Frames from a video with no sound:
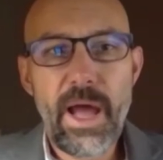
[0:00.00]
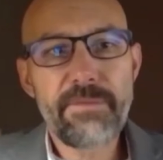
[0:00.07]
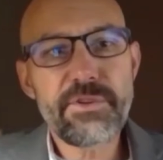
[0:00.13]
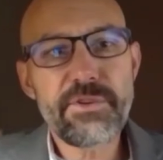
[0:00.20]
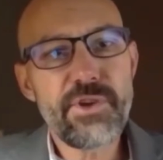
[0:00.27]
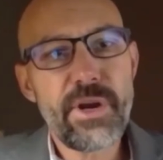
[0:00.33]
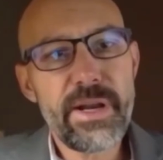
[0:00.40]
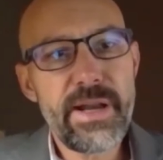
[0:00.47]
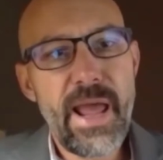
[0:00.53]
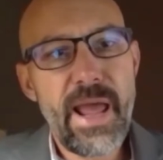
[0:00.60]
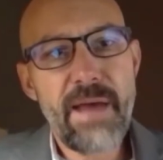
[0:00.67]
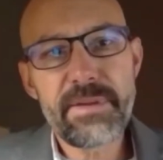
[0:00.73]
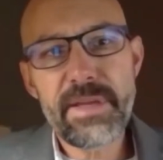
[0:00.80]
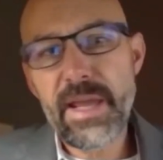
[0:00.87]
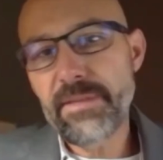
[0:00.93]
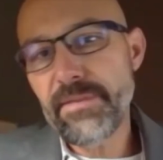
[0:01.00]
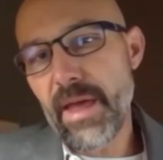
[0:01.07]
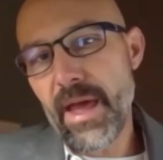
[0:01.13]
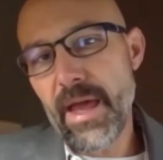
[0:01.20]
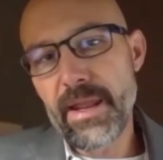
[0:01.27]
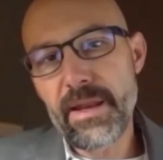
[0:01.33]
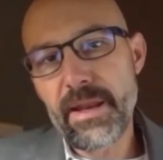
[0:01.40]
have to try to navigate
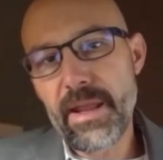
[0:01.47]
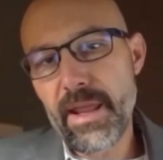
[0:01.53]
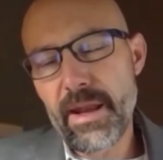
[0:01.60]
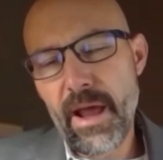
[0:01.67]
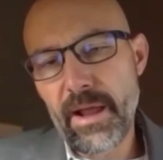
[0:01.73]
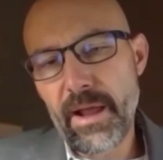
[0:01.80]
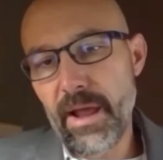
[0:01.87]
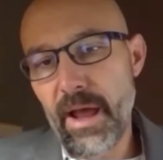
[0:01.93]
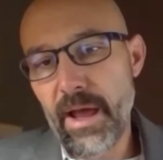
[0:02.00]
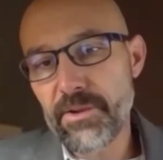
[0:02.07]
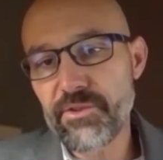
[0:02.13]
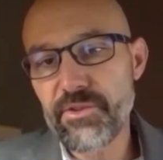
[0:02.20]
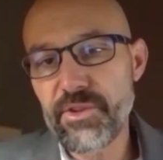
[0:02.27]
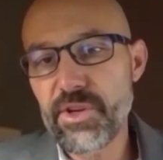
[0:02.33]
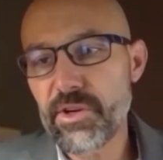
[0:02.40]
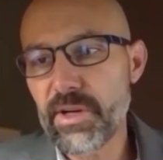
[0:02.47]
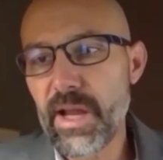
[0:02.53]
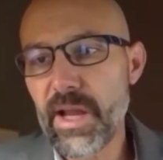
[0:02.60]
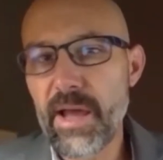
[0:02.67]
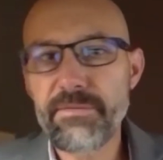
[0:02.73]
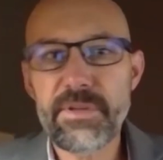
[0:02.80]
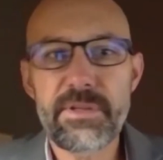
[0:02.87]
that. And honestly, you're going
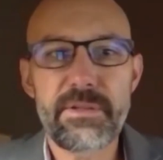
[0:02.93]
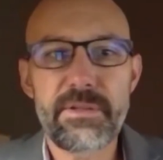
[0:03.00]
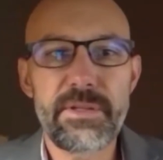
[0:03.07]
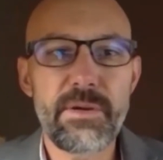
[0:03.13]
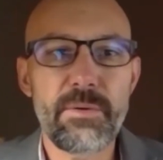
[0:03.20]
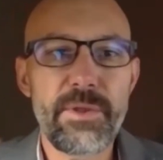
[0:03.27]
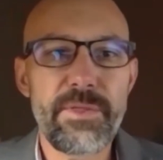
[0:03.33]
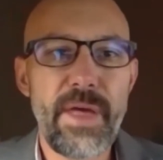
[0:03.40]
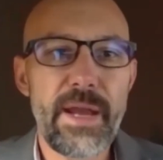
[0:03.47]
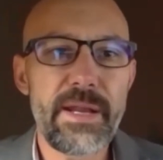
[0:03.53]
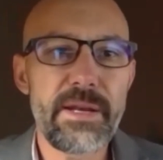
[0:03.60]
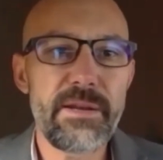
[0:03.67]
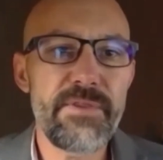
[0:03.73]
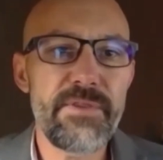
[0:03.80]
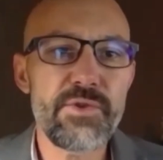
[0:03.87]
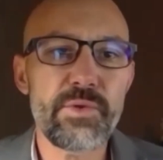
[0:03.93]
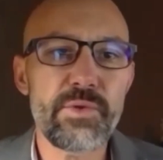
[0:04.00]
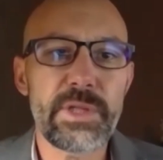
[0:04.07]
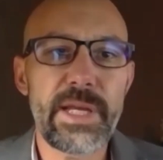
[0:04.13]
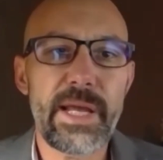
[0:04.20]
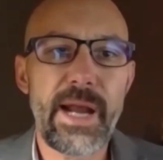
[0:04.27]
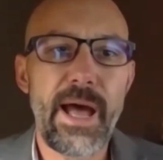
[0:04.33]
to have to deal with that
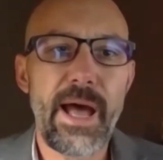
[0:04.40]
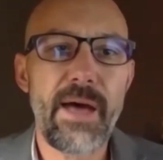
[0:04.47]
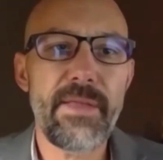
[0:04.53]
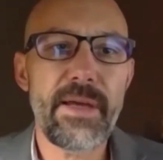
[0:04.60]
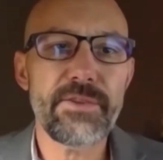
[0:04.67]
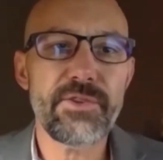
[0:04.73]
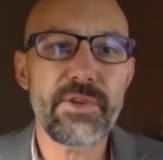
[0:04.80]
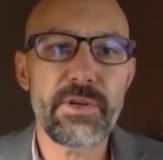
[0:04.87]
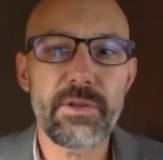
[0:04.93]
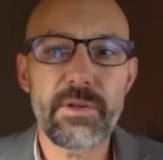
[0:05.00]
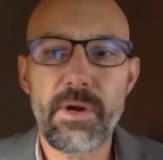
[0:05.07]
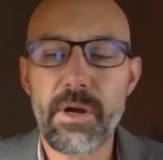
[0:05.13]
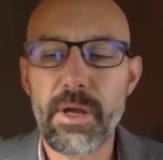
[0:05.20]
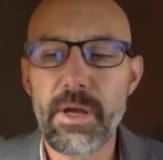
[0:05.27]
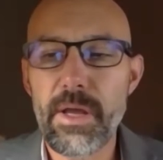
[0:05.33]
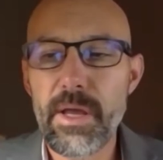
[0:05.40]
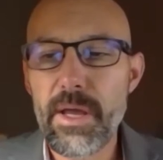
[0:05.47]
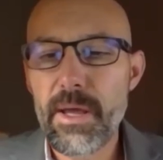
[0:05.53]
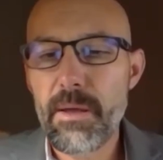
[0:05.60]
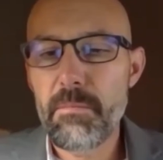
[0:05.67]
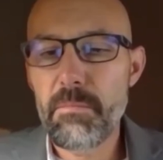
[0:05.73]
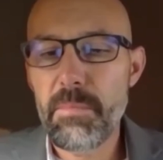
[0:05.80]
individually on how that's going to look.
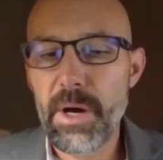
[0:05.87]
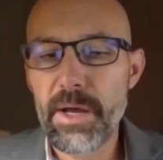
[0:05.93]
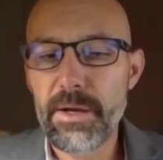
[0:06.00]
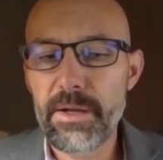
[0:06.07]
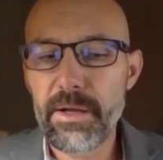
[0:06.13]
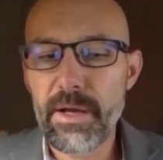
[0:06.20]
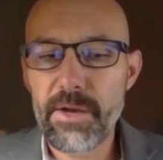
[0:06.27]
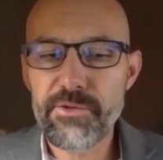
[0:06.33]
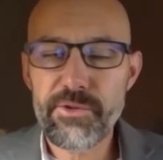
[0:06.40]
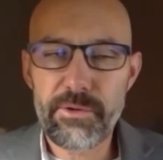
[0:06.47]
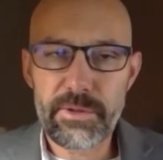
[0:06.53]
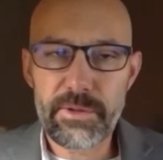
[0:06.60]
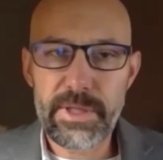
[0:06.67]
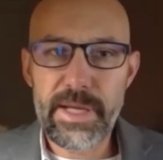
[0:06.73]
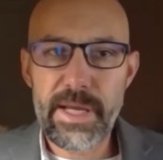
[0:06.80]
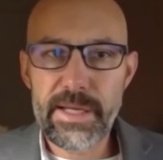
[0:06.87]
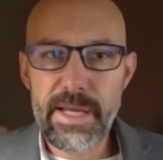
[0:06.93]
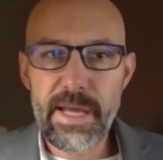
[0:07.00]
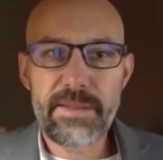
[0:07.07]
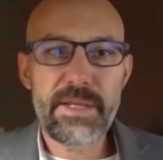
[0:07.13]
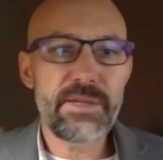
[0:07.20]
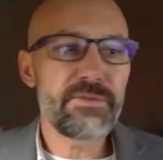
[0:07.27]
But certainly,
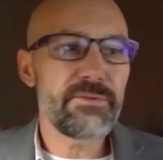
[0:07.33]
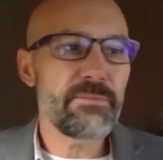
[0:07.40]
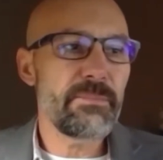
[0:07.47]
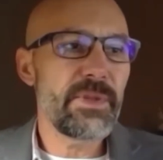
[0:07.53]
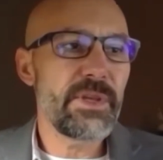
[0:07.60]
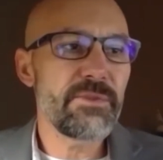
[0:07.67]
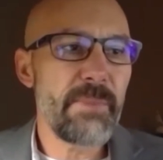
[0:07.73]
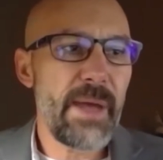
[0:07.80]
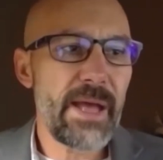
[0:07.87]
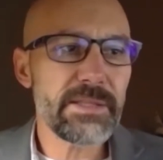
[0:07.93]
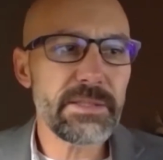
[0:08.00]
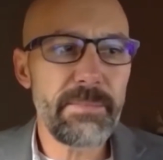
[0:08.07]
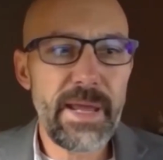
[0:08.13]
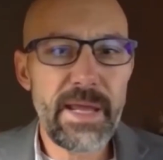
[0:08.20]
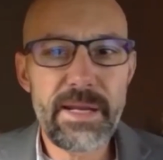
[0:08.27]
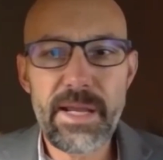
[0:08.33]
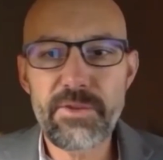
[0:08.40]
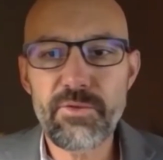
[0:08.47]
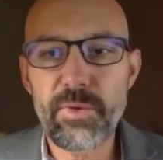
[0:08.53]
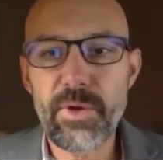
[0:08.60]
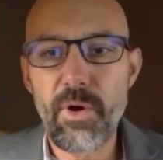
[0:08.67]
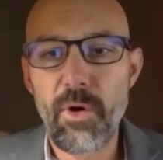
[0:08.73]
again, these mask
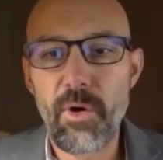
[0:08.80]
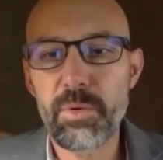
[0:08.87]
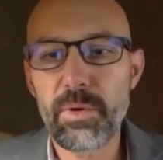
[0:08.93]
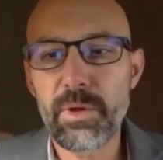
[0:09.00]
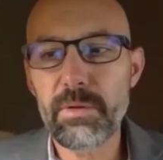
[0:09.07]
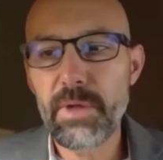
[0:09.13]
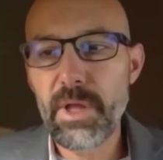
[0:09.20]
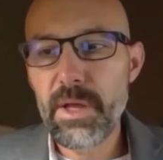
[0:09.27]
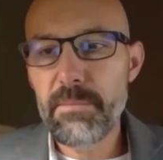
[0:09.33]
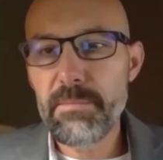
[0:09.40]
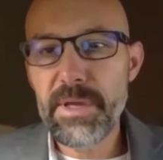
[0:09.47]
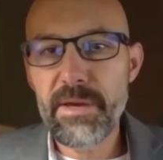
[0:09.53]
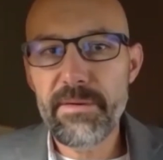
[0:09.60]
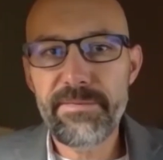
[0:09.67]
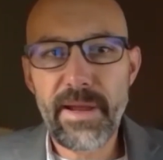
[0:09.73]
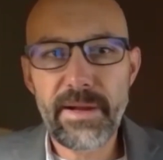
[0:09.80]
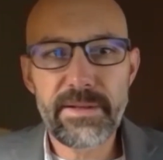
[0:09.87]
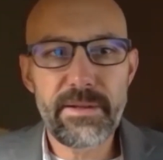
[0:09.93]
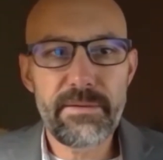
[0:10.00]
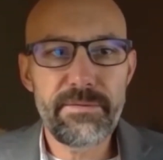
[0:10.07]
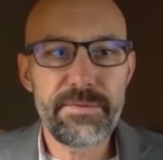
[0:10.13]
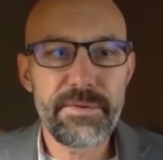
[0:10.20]
mandates, we hope will be
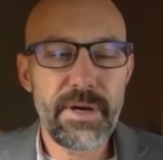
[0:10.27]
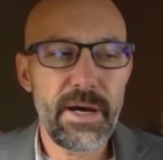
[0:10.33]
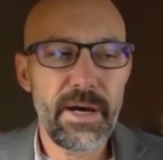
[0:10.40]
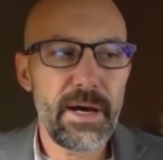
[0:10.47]
effective,